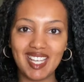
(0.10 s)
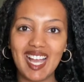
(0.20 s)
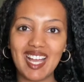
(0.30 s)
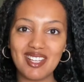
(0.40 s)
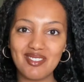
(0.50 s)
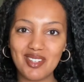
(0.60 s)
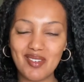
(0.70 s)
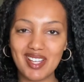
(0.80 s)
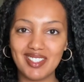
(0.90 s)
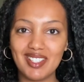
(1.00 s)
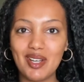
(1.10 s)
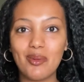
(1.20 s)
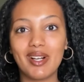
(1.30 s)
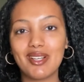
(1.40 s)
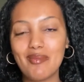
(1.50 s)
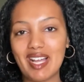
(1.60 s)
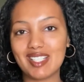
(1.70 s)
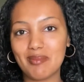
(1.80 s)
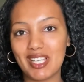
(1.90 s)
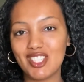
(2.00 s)
Hi everyone, welcome back to
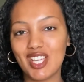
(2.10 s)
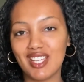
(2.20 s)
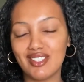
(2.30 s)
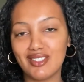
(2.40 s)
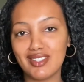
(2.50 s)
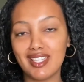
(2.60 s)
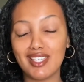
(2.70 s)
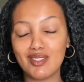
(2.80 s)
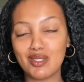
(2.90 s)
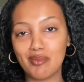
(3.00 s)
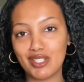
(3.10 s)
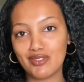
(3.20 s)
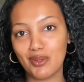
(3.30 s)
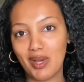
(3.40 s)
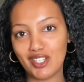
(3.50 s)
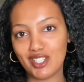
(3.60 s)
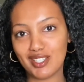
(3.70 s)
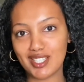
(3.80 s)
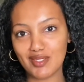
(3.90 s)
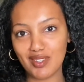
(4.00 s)
my channel. Thank you so much for watching
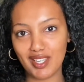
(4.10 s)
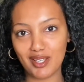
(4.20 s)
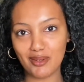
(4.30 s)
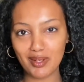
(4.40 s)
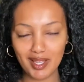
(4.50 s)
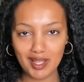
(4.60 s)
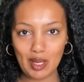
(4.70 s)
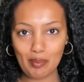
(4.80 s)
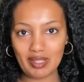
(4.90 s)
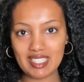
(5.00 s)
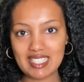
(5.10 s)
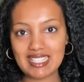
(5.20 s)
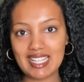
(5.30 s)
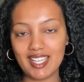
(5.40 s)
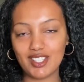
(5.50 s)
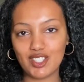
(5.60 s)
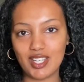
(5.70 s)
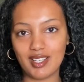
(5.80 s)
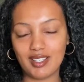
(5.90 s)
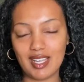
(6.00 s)
this video. Please like,
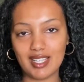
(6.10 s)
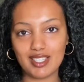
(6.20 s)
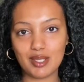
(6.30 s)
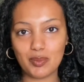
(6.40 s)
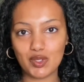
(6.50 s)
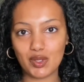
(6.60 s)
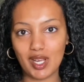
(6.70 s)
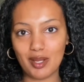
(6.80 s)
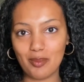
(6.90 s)
share, and subscribe.